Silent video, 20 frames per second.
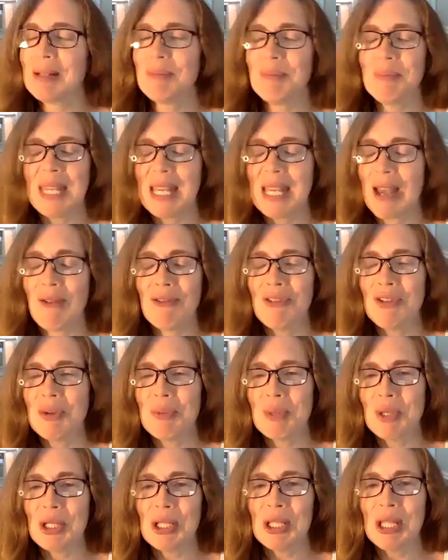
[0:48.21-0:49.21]
be
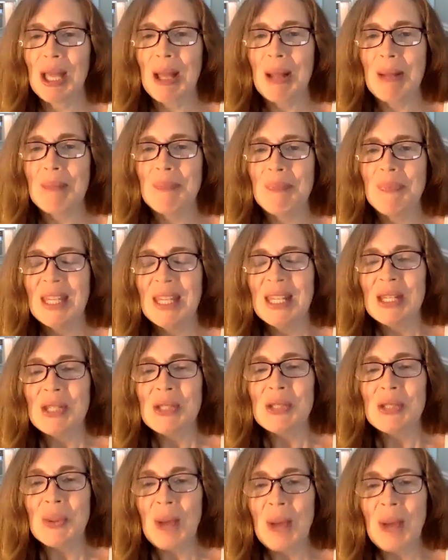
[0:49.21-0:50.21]
comfortable. Um,
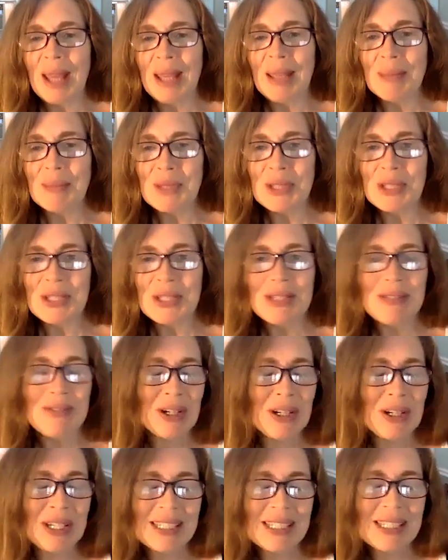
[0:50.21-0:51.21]
so I am just
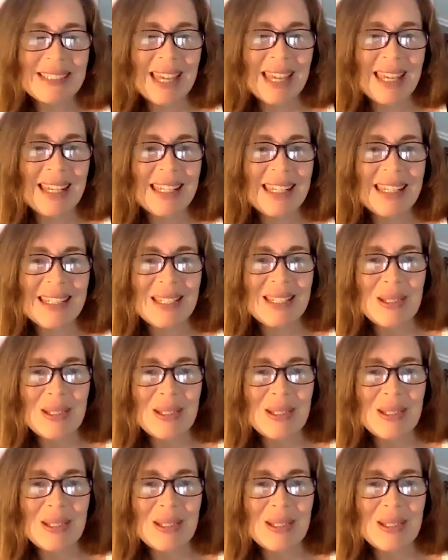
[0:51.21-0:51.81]
very excited